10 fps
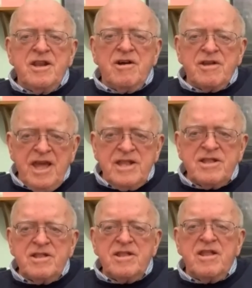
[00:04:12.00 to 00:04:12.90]

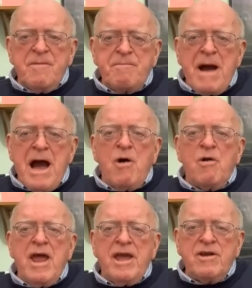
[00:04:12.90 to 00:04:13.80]
getting a power
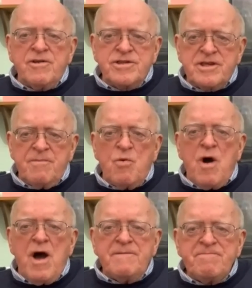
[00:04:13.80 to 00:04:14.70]
angle
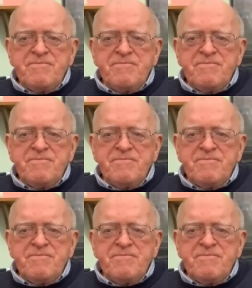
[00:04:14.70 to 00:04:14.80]
somewhat.